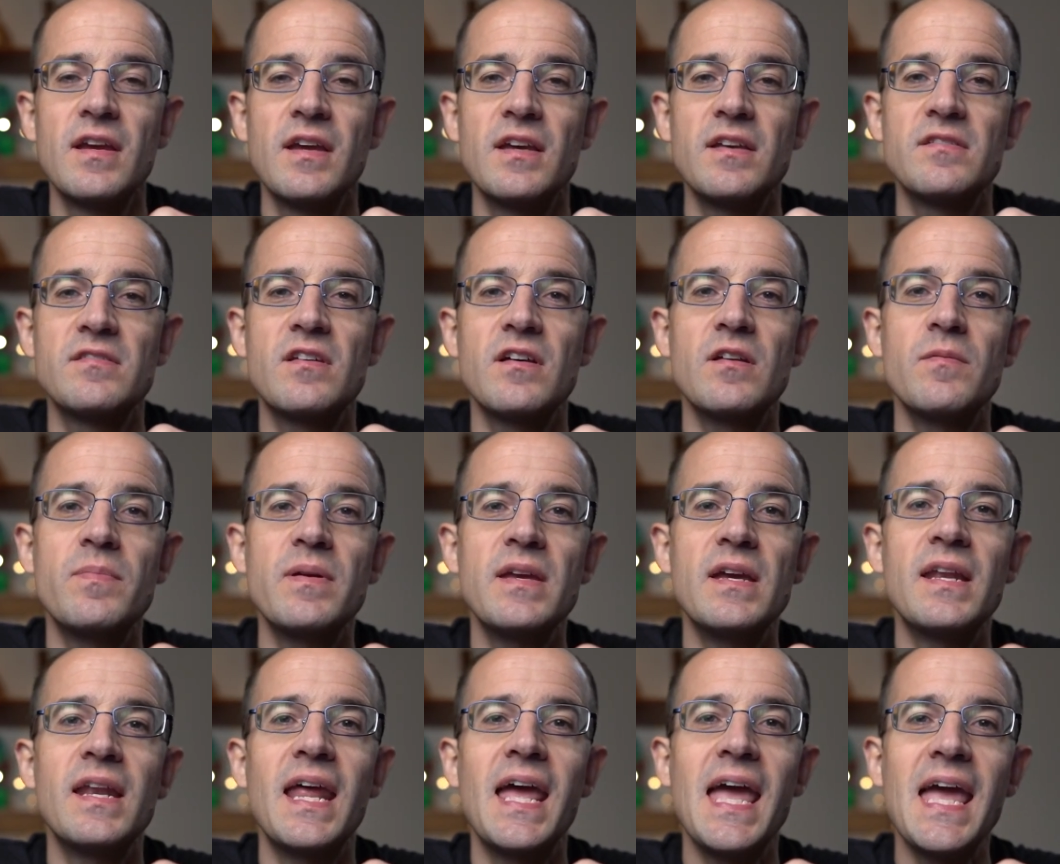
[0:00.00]
is going to be
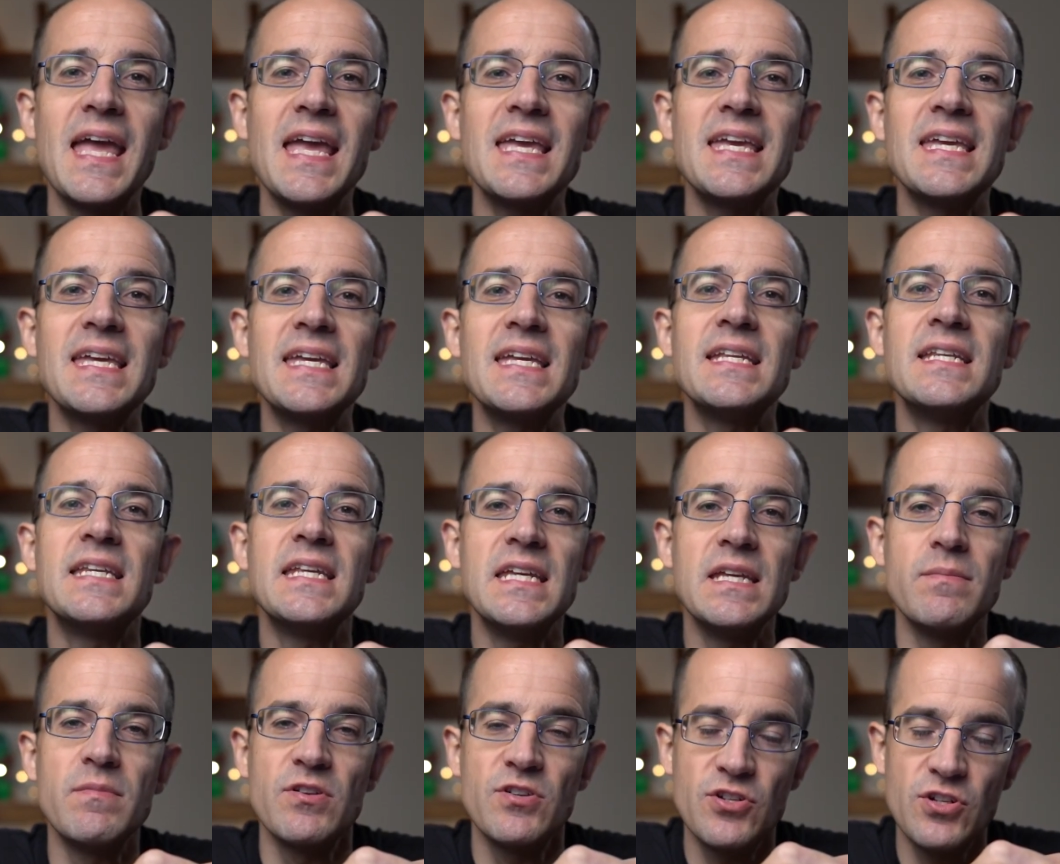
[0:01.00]
an
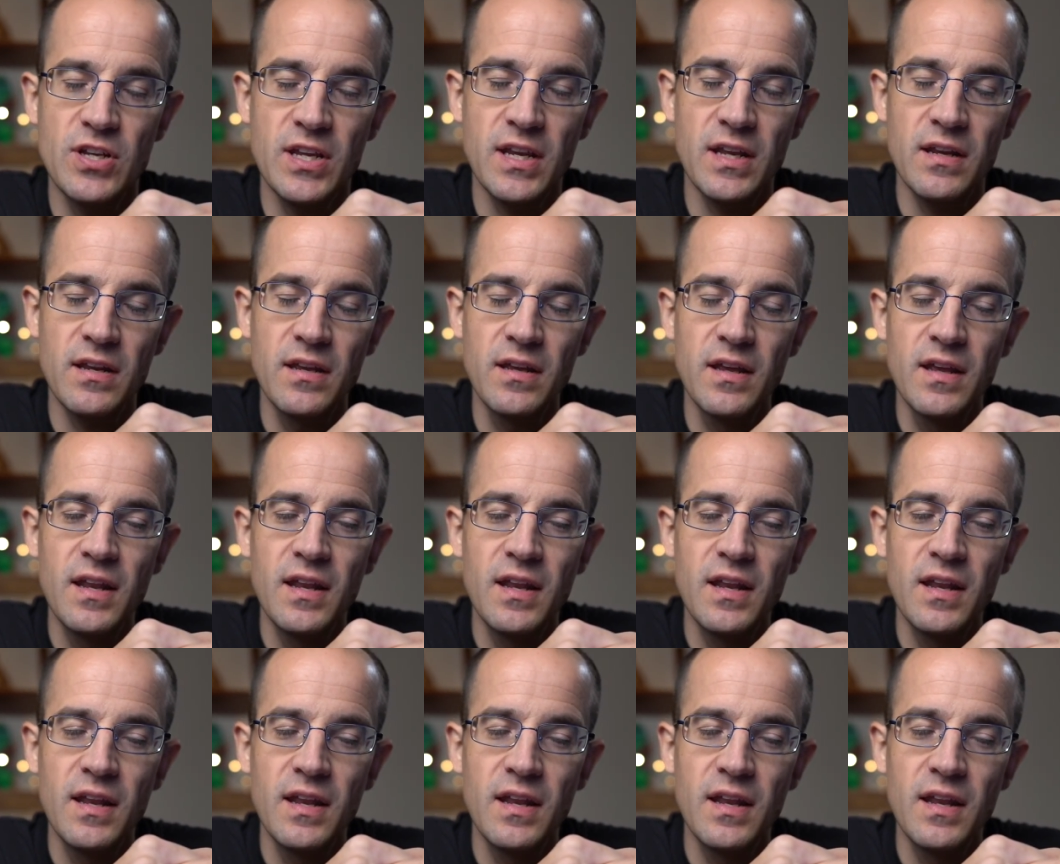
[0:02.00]
AED machine.